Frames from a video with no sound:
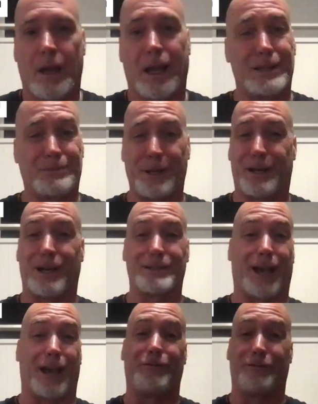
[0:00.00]
it's because
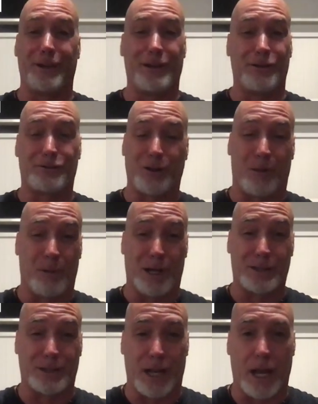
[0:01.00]
I feel so
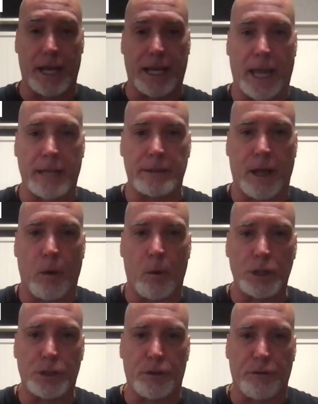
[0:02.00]
much that I can't tell
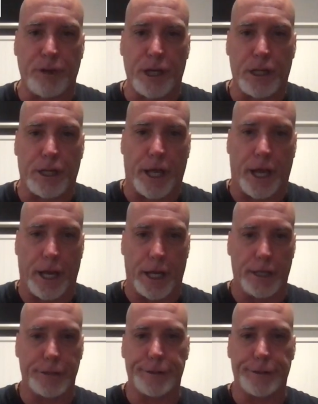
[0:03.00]
what you're feeling.